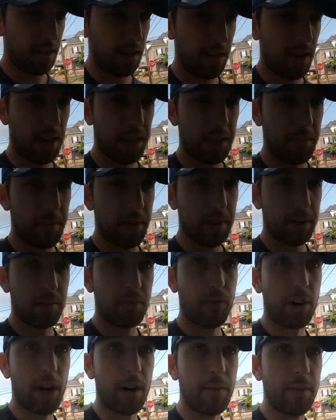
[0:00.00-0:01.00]
not the best
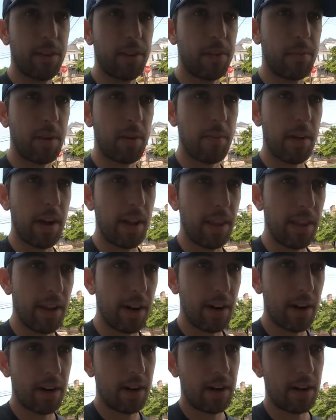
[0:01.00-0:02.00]
profit to be made
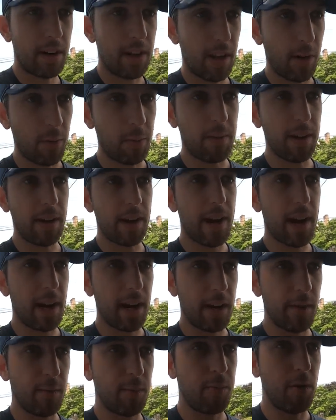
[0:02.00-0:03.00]
there. That would be a negative